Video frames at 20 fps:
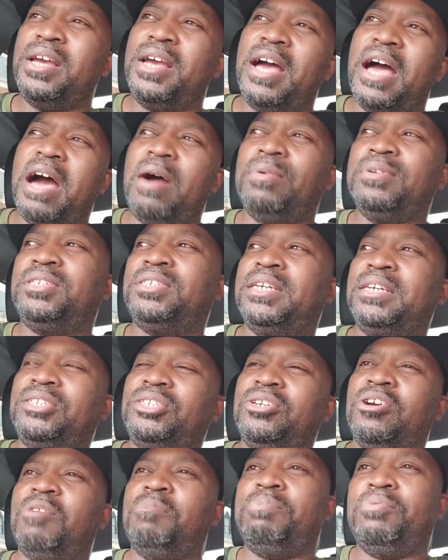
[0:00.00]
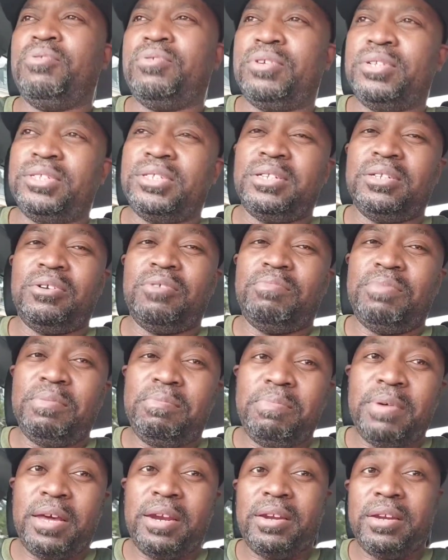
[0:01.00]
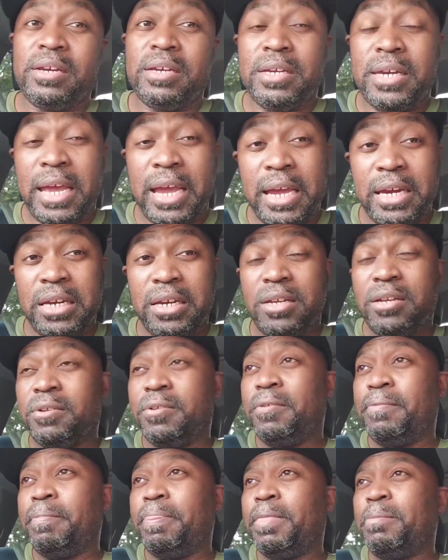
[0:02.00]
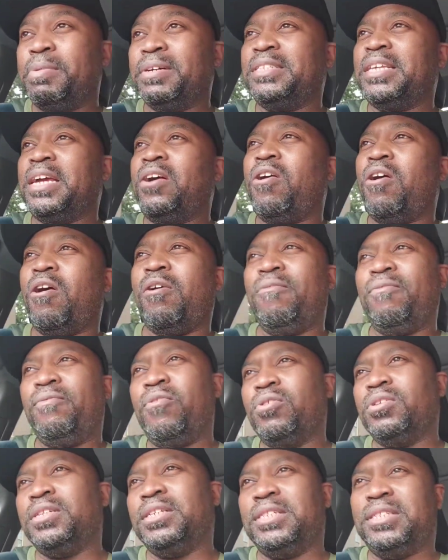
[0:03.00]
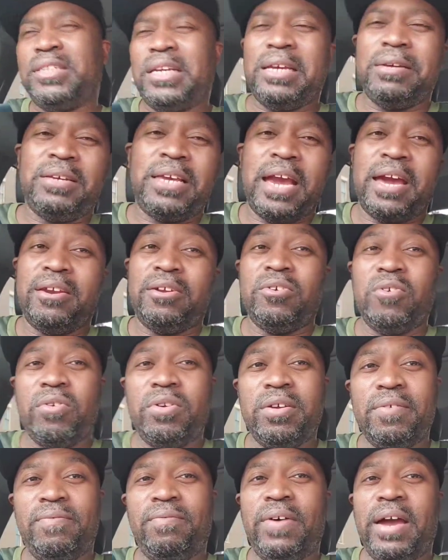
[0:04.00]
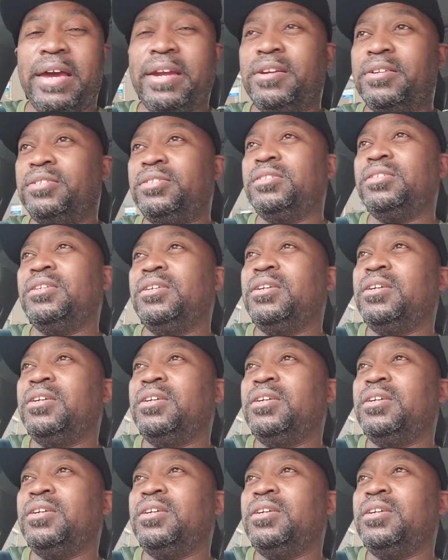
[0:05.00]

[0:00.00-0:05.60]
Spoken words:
I would say Shawn Porter's a little bit better than Danny, but they all fall in the same category of fighters.